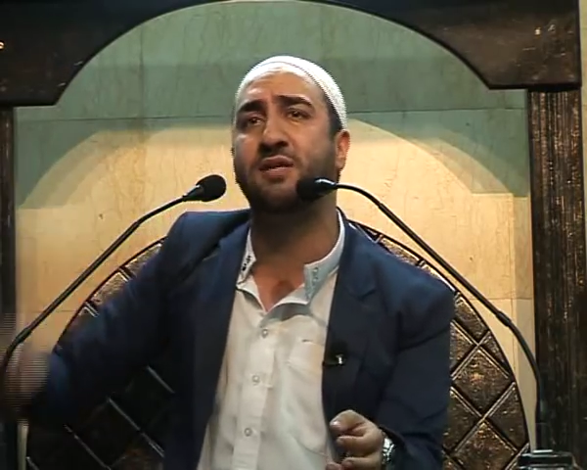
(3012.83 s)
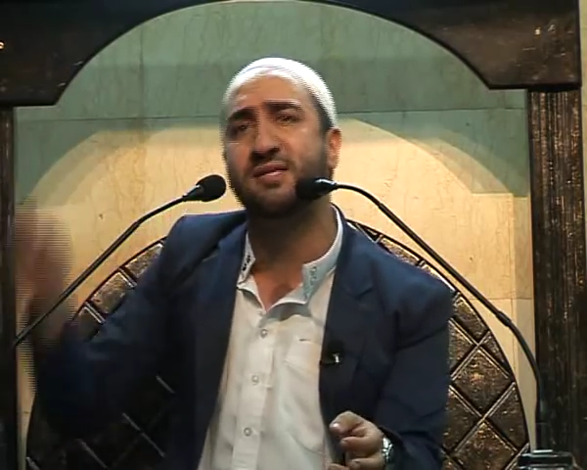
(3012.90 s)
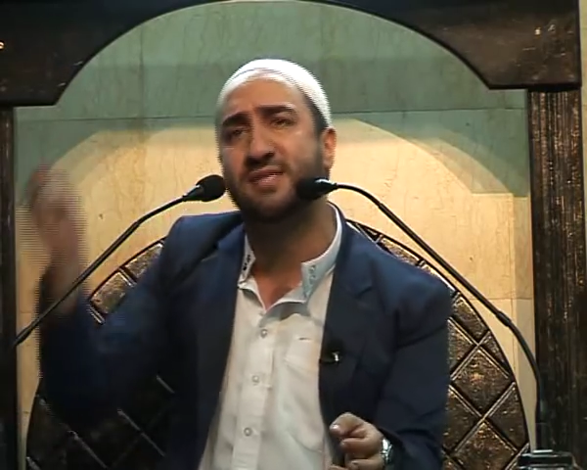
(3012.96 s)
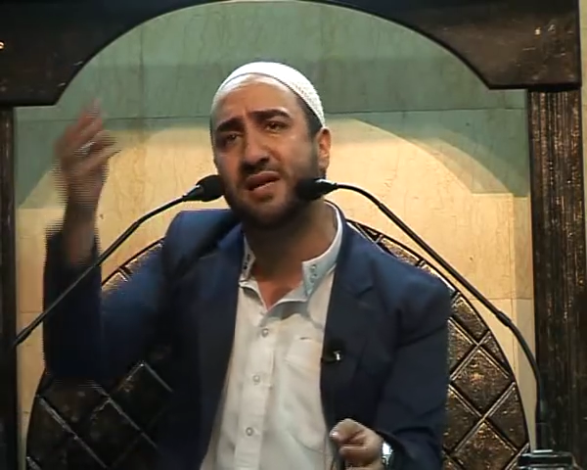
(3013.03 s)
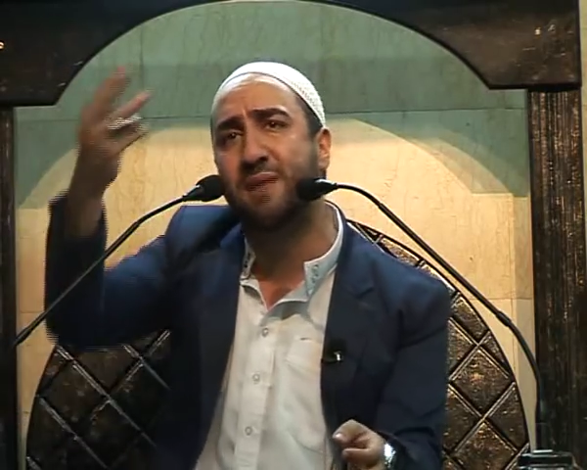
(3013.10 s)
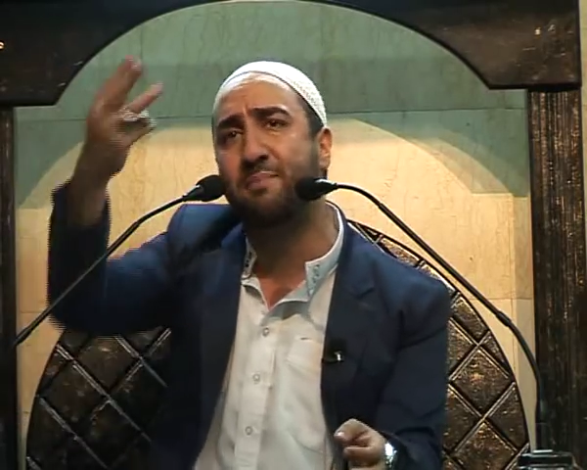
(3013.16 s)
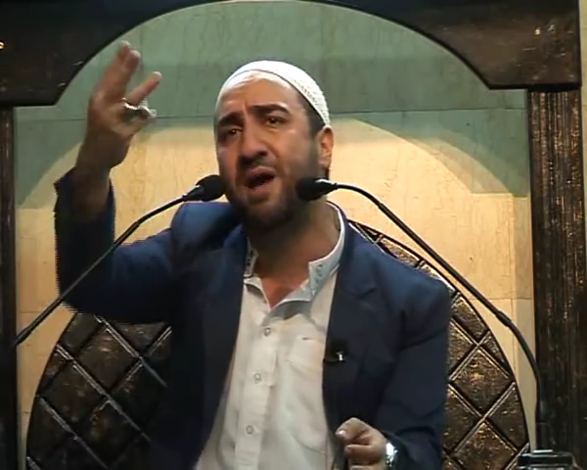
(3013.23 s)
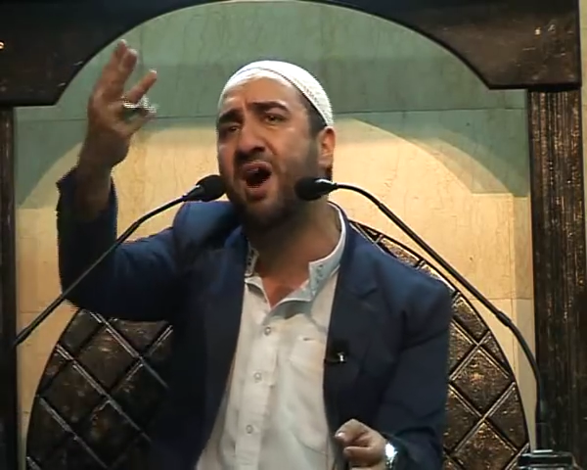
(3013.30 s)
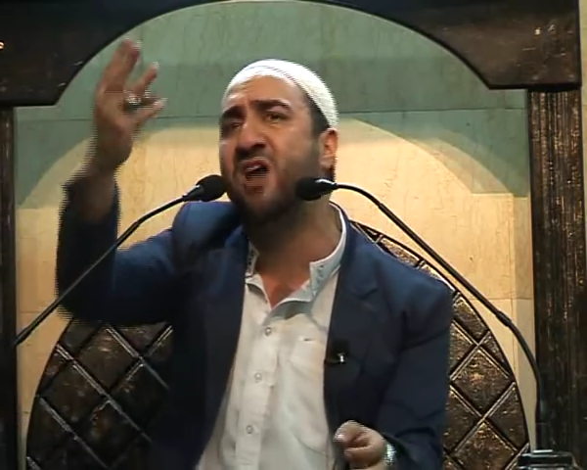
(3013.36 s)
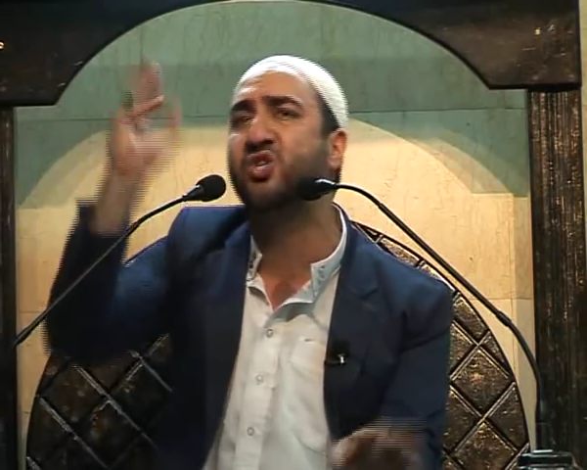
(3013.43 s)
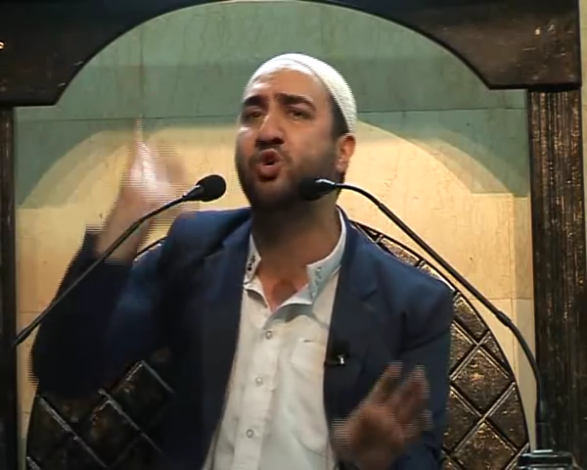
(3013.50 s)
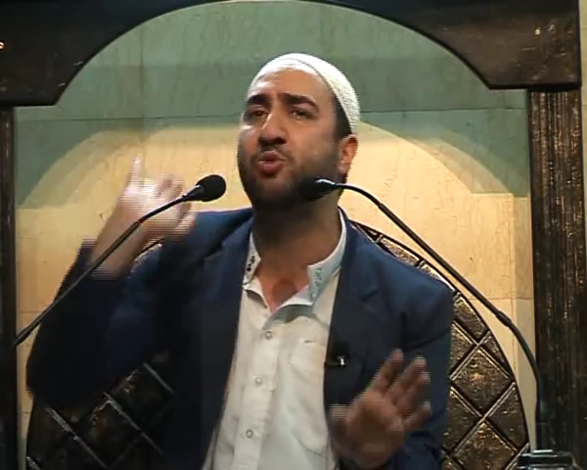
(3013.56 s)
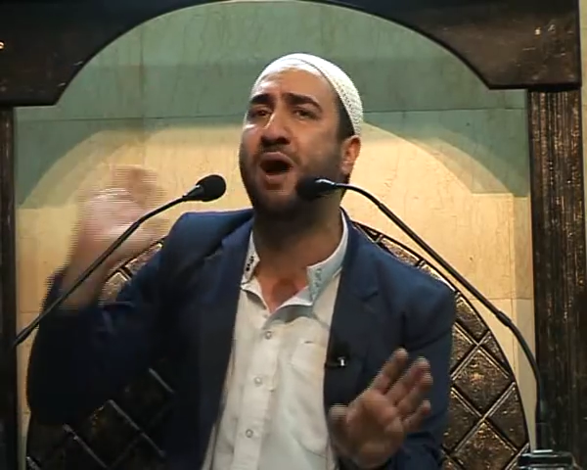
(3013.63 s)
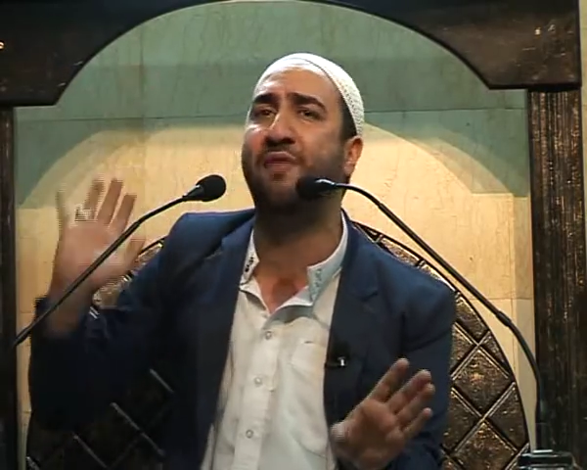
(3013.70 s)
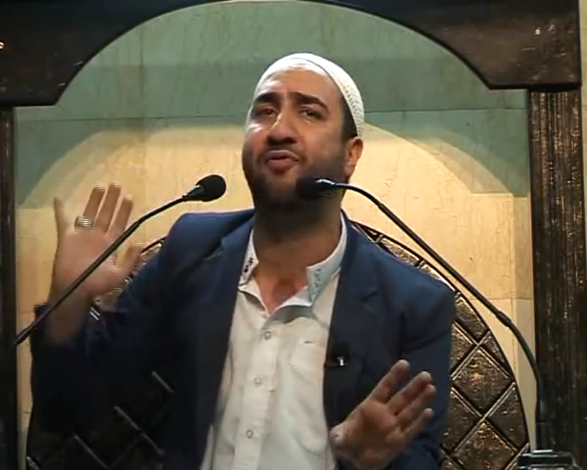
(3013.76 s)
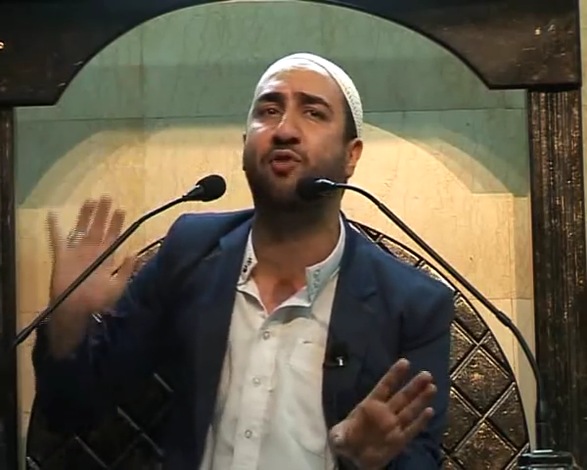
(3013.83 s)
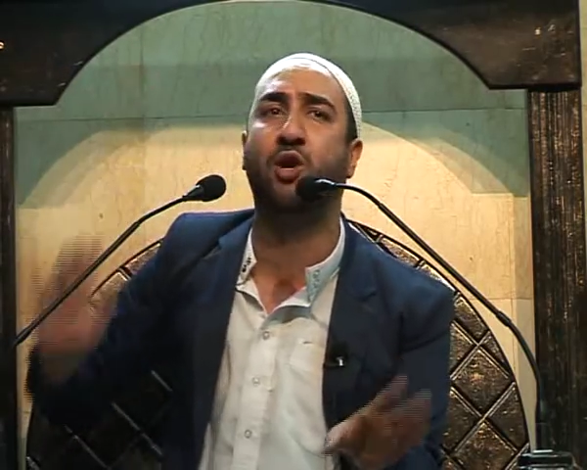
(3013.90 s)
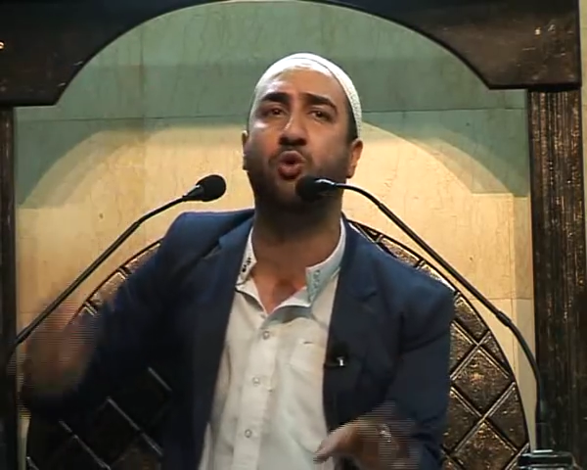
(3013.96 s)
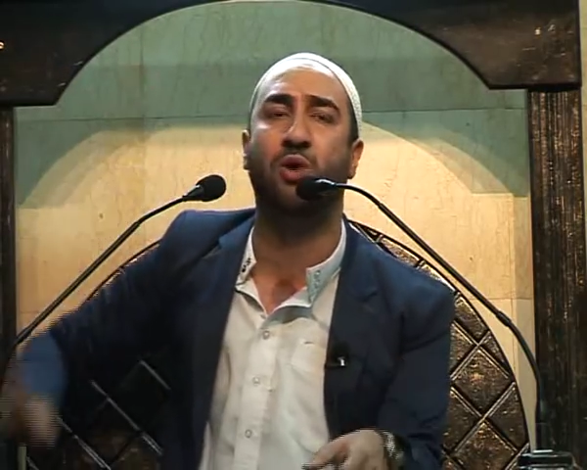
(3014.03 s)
He said, let me ask you my three